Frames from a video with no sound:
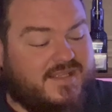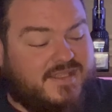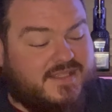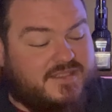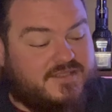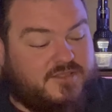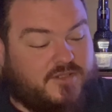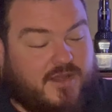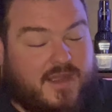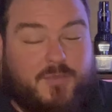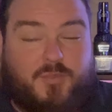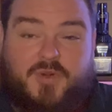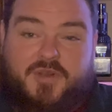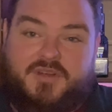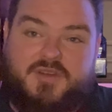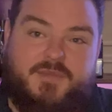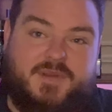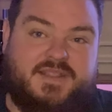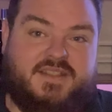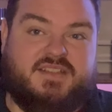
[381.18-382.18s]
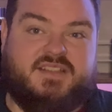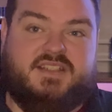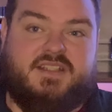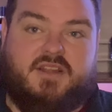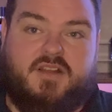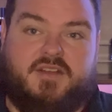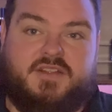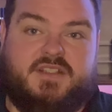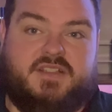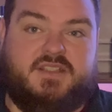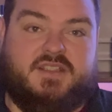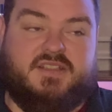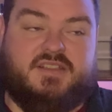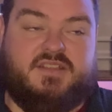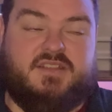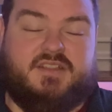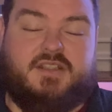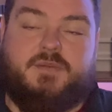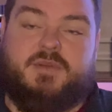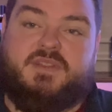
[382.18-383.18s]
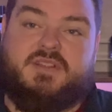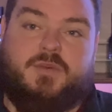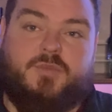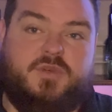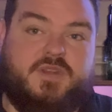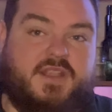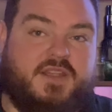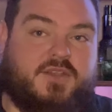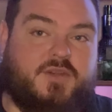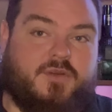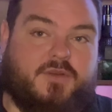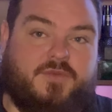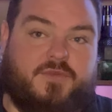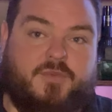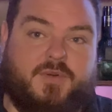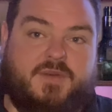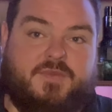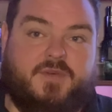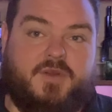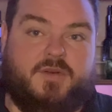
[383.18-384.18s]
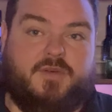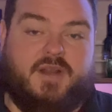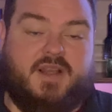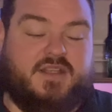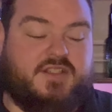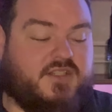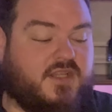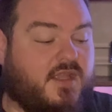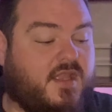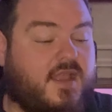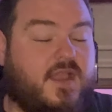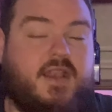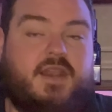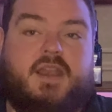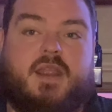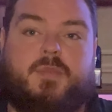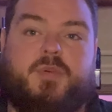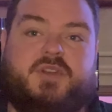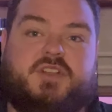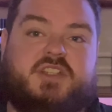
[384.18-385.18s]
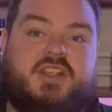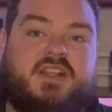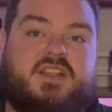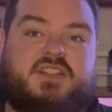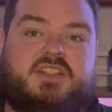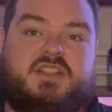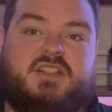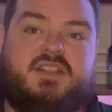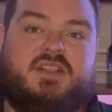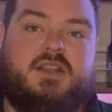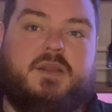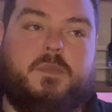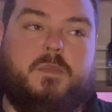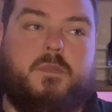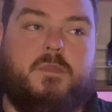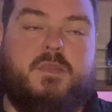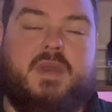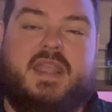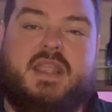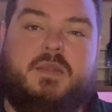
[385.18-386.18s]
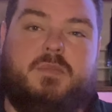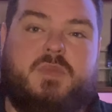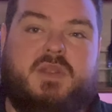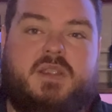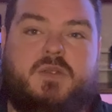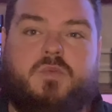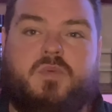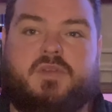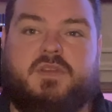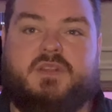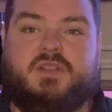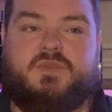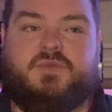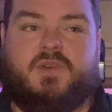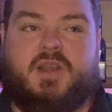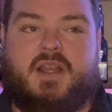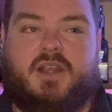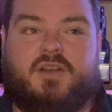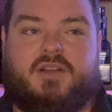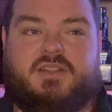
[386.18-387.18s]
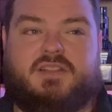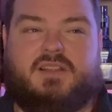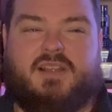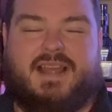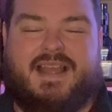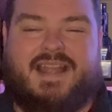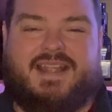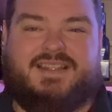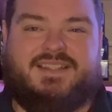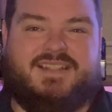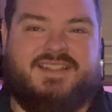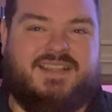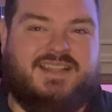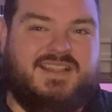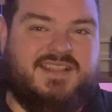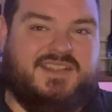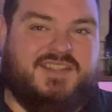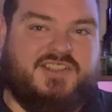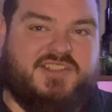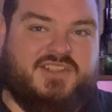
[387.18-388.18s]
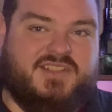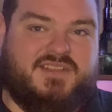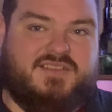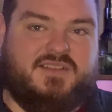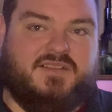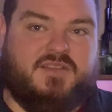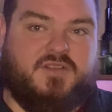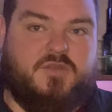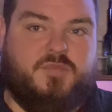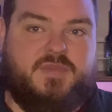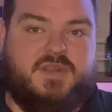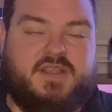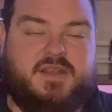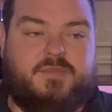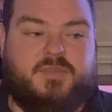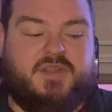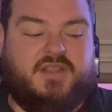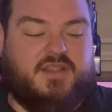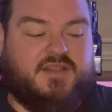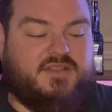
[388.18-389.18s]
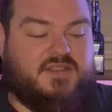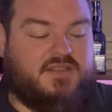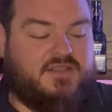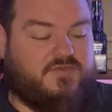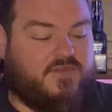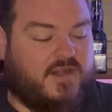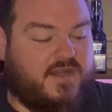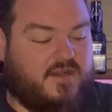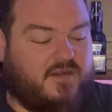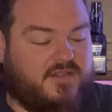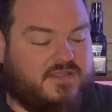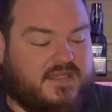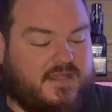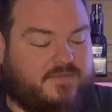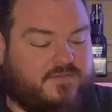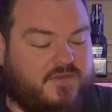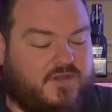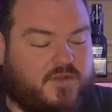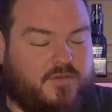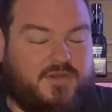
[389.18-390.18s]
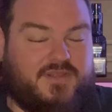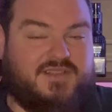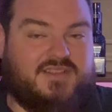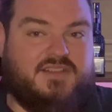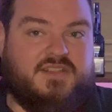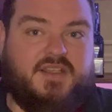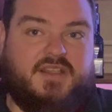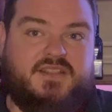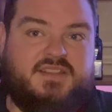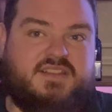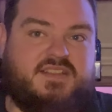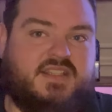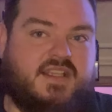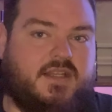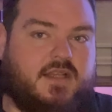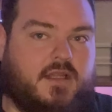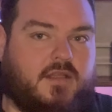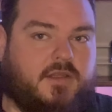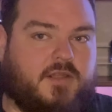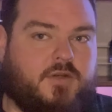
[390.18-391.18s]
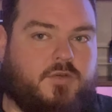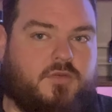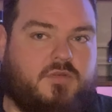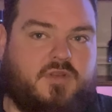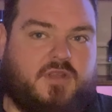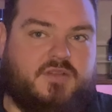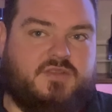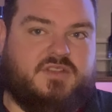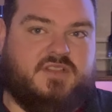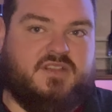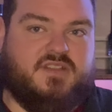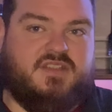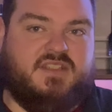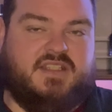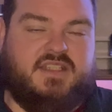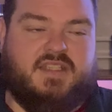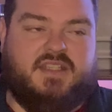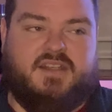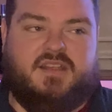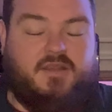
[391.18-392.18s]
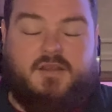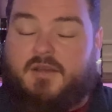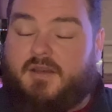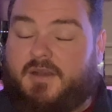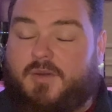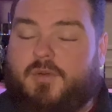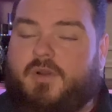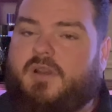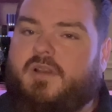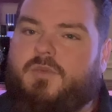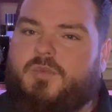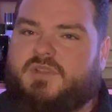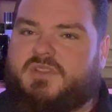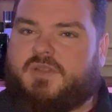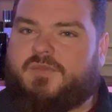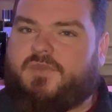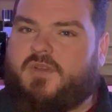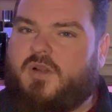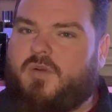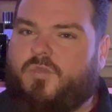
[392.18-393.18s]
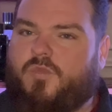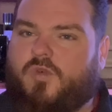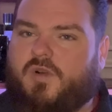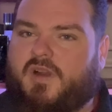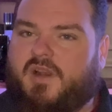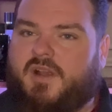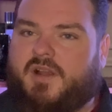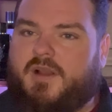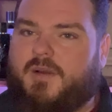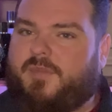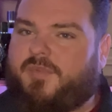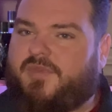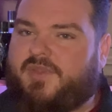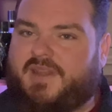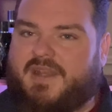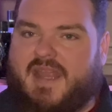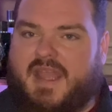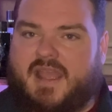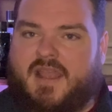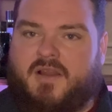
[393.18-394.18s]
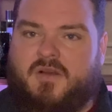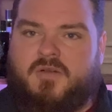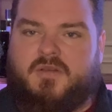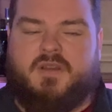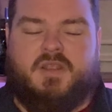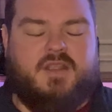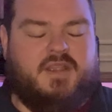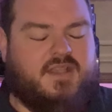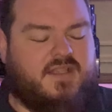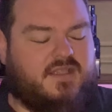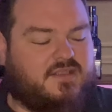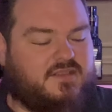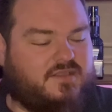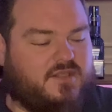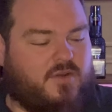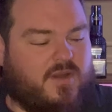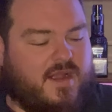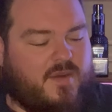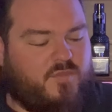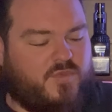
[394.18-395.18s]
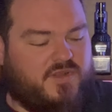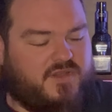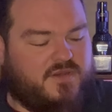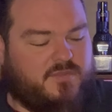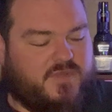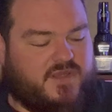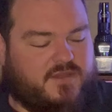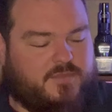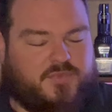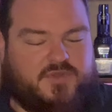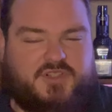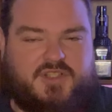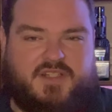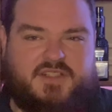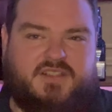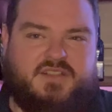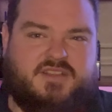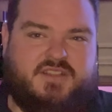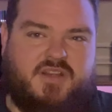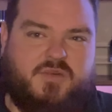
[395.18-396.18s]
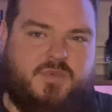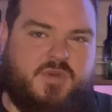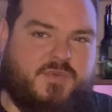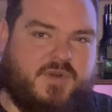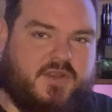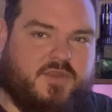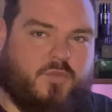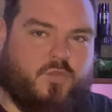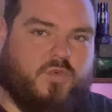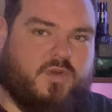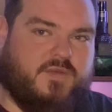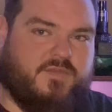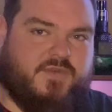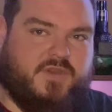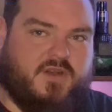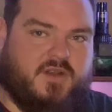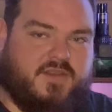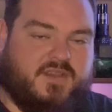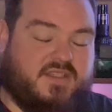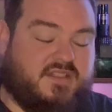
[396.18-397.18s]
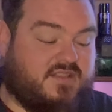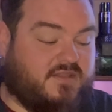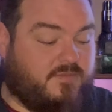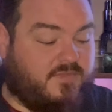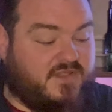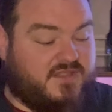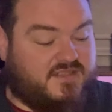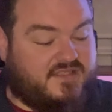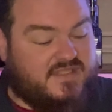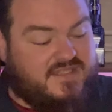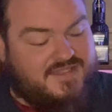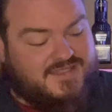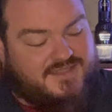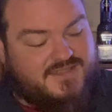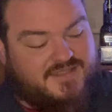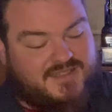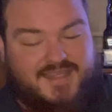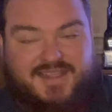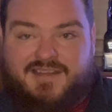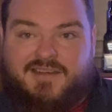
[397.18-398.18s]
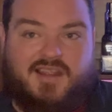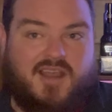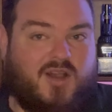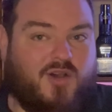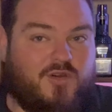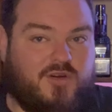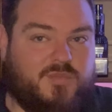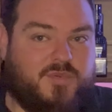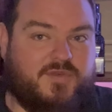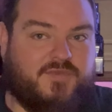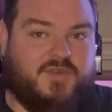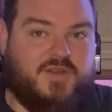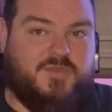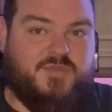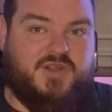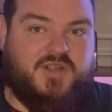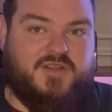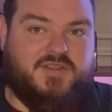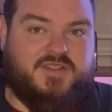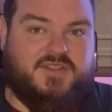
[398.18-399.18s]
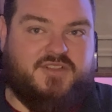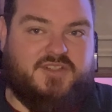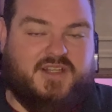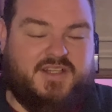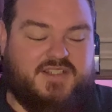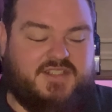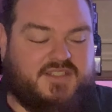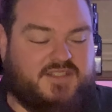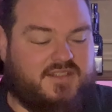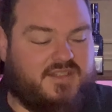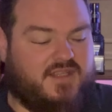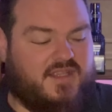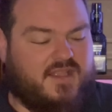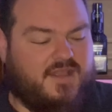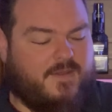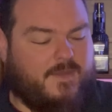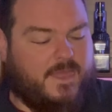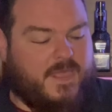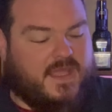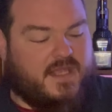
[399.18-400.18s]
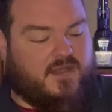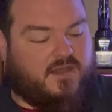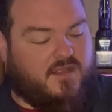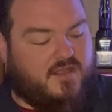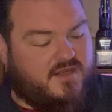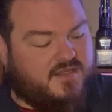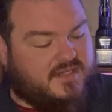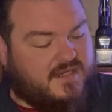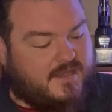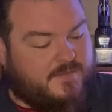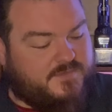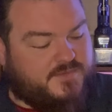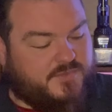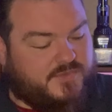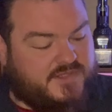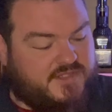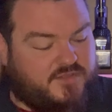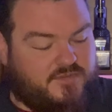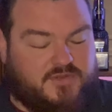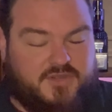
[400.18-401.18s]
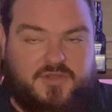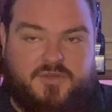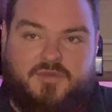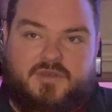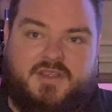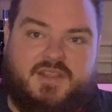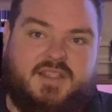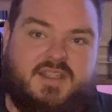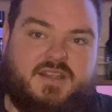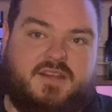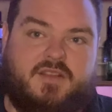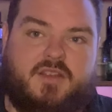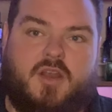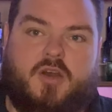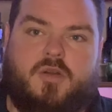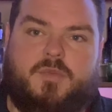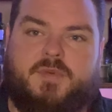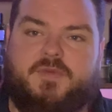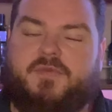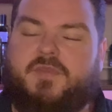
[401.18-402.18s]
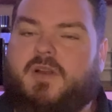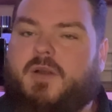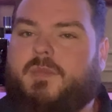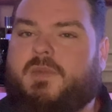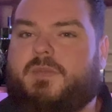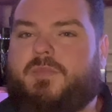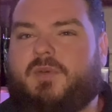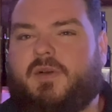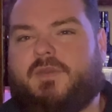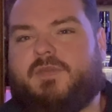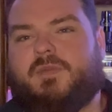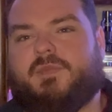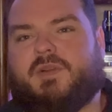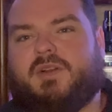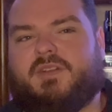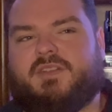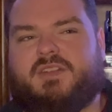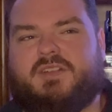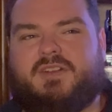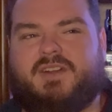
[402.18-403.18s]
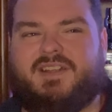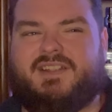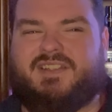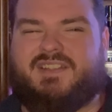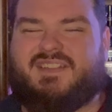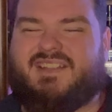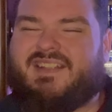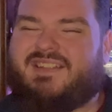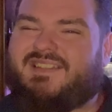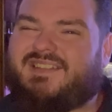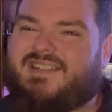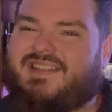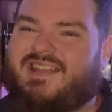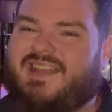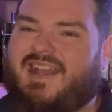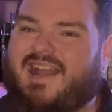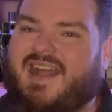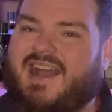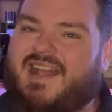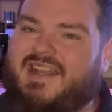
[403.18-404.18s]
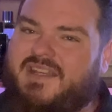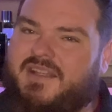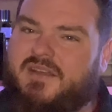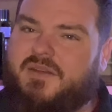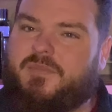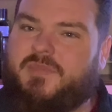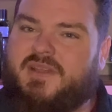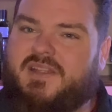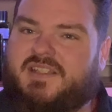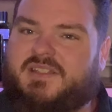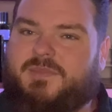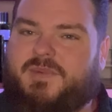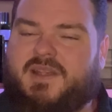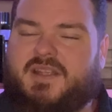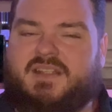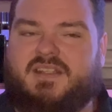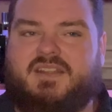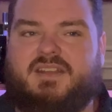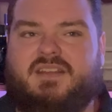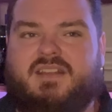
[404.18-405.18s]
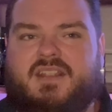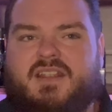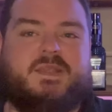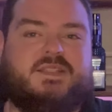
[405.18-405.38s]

So I'm willing to bet the sillage in this is going to be somewhere in that two to three foot range. Now projection may be where this fragrance lacks just a little bit because this fragrance I've noticed does set a little close to the skin. It really wants to float more up than out. So I'm willing to bet the projection is going to be around the one foot on this. This is an eau de parfum concentration. And a lot of times when you do get into the eau de parfum and the parfum concentrations, that's kind of to be expected.